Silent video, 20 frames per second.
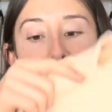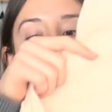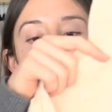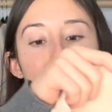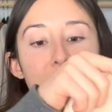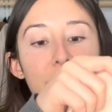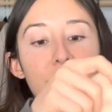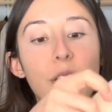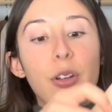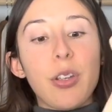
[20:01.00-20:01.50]
it's
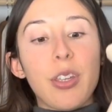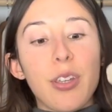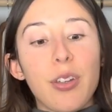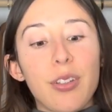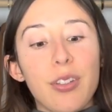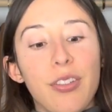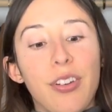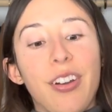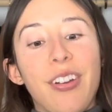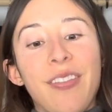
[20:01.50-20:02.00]
so cute.
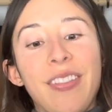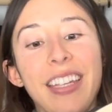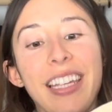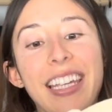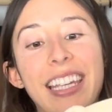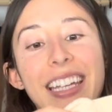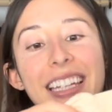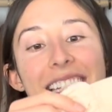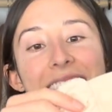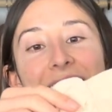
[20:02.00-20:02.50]
It's from the
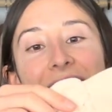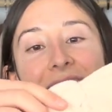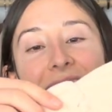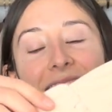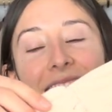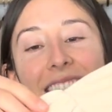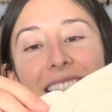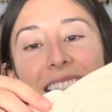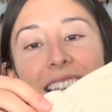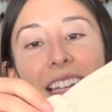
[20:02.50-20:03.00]
kids. It has
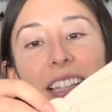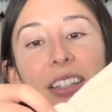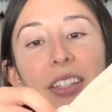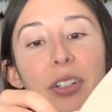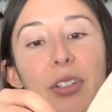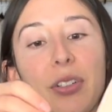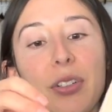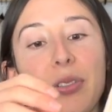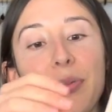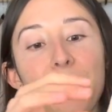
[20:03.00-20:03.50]
this like
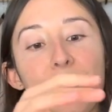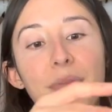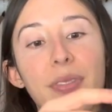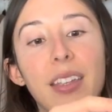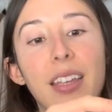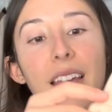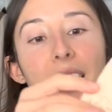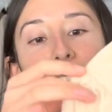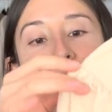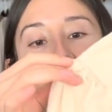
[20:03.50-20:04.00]
little,
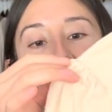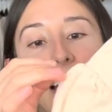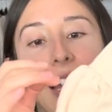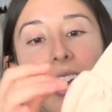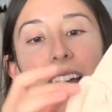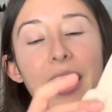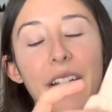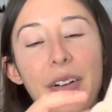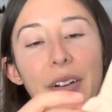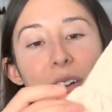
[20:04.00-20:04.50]

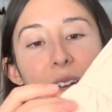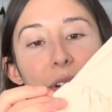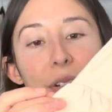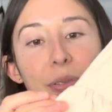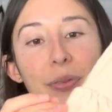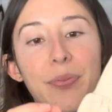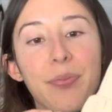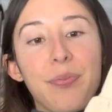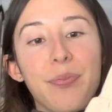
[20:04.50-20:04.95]
I don't know,